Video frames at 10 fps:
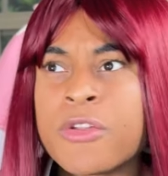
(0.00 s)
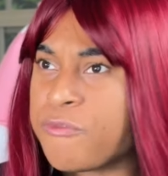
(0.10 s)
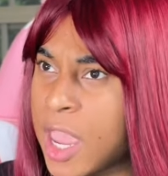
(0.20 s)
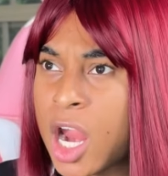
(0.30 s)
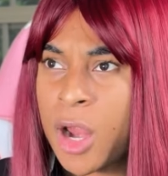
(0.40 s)

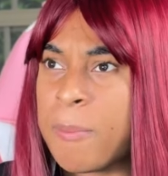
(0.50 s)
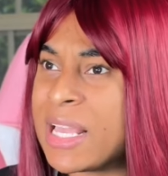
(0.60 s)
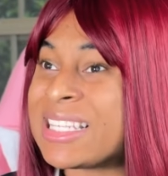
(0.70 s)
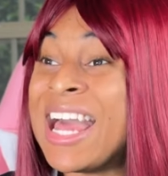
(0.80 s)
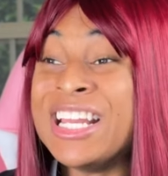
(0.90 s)
unfair
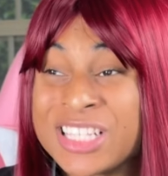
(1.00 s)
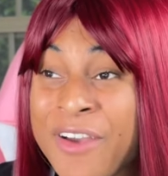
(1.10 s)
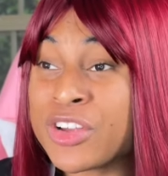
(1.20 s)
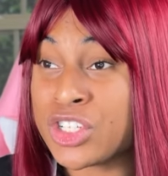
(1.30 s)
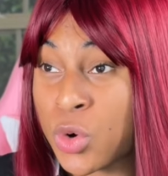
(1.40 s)
because I need to
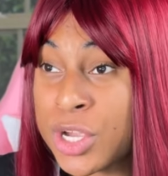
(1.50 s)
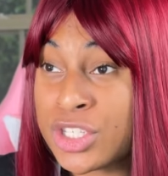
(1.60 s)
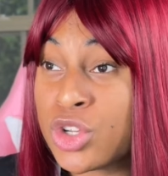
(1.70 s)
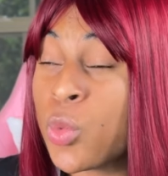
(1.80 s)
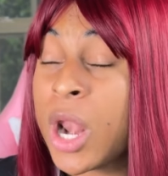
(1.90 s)
have a choice
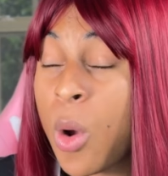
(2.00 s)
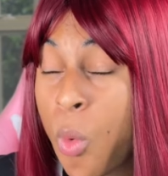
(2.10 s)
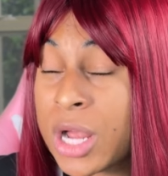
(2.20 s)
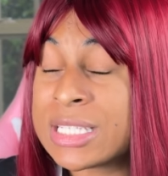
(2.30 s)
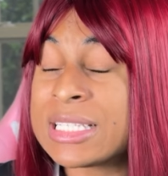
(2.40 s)
to do what I
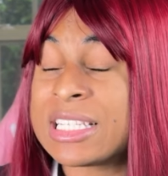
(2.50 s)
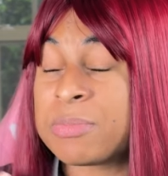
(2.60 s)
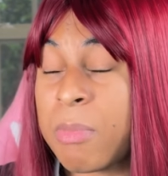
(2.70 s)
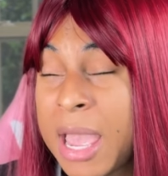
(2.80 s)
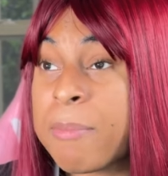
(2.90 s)
want since it's
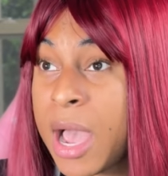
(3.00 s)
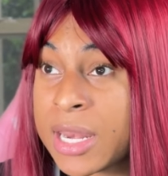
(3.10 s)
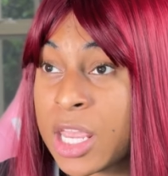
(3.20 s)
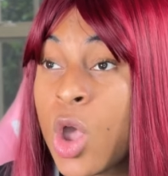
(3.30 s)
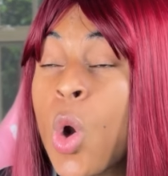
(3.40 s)
my
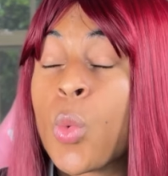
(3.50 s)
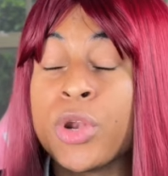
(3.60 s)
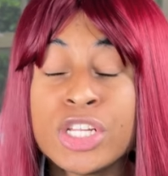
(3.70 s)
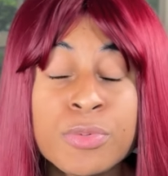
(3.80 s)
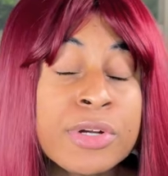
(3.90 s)
body. We
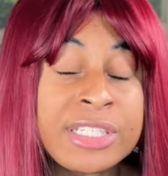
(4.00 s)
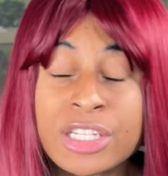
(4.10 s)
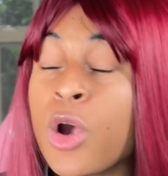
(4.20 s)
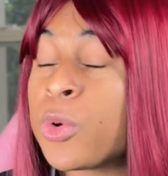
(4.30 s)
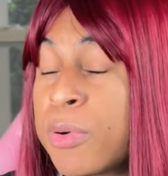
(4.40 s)
need to
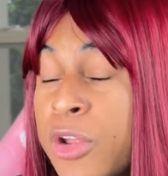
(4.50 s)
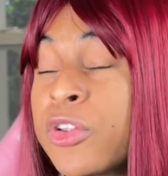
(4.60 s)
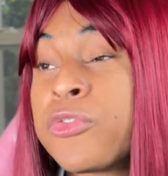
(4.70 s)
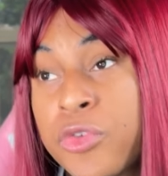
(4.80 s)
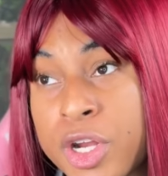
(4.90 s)
protect our
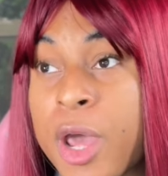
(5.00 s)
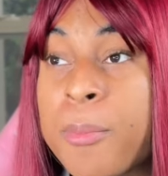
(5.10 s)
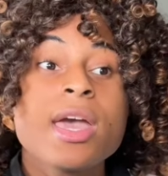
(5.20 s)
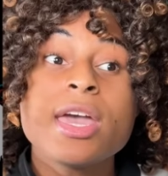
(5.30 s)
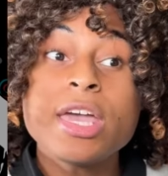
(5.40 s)
reproductive freedom.
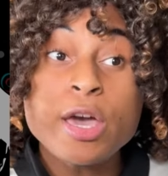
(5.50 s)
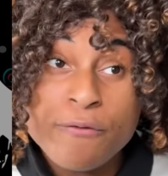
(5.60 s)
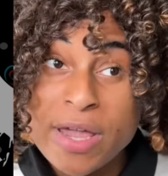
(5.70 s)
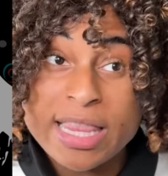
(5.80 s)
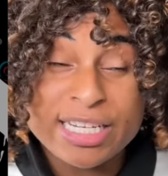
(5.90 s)

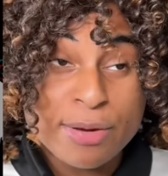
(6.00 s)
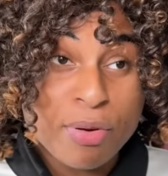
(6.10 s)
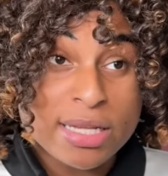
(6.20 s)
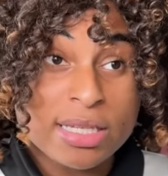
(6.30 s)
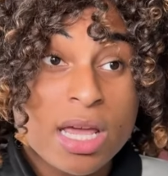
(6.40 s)
If elected
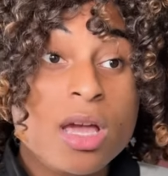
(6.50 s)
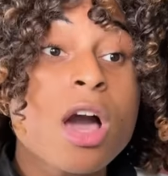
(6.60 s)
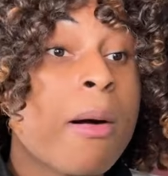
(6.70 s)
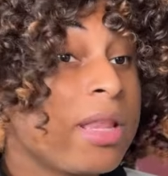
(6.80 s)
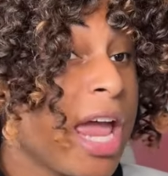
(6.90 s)
president,
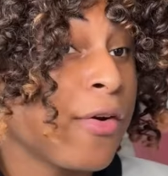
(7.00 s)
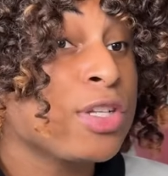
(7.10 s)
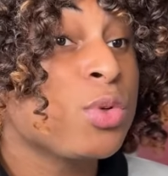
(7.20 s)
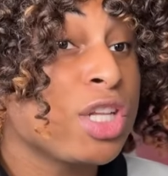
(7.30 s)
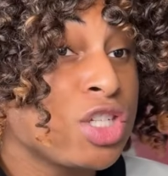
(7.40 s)
Kamala
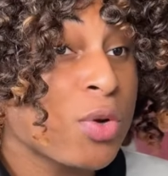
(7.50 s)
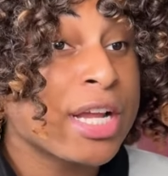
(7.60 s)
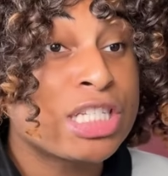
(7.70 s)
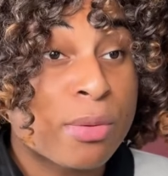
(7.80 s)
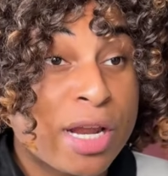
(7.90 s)
Harris will
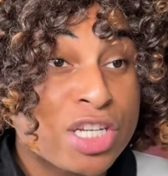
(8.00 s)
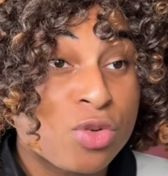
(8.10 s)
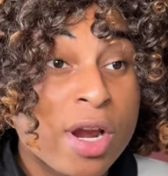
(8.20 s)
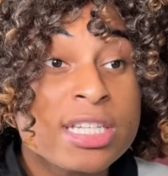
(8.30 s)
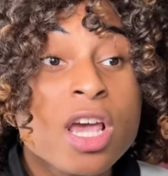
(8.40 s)
enshrine
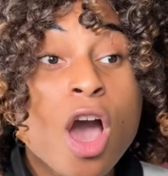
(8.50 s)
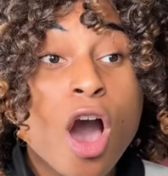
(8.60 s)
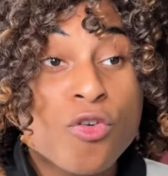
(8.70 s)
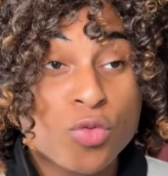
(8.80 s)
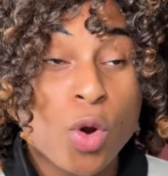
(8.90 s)
termination rights
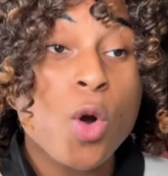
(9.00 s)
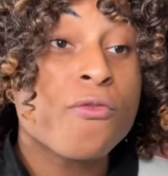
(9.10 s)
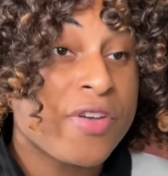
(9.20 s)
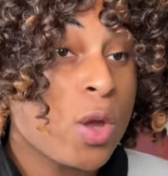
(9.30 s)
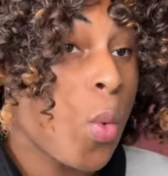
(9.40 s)
of Roe
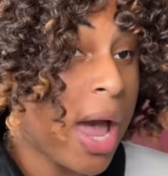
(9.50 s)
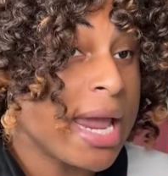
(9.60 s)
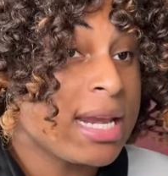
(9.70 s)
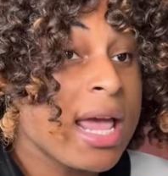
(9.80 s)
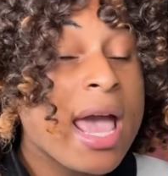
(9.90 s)
v.
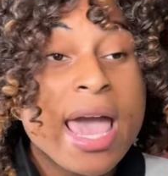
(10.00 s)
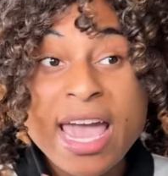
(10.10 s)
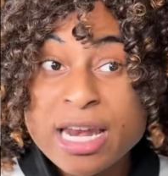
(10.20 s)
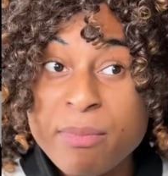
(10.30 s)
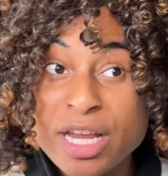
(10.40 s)
Wade
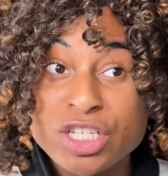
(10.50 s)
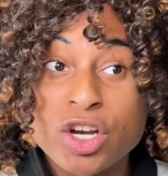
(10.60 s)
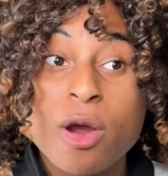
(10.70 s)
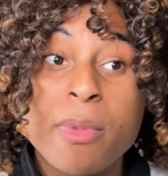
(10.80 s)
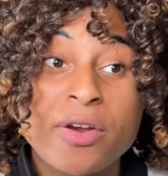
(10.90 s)
and make
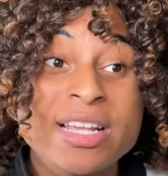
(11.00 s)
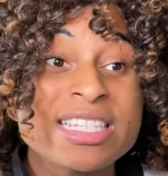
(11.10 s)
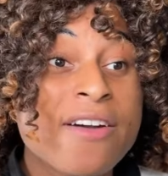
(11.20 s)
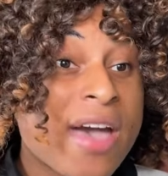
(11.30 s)
sure Americans have